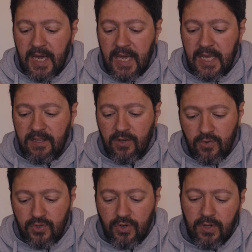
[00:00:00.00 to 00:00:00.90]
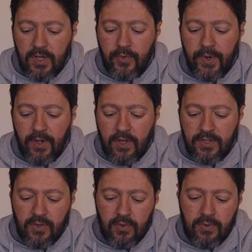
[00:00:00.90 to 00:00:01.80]
And the controller will
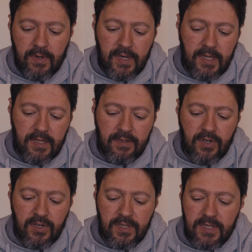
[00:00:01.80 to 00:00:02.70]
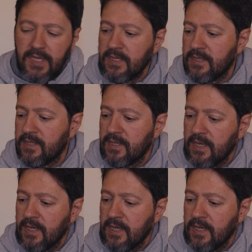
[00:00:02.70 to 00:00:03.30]
also turn this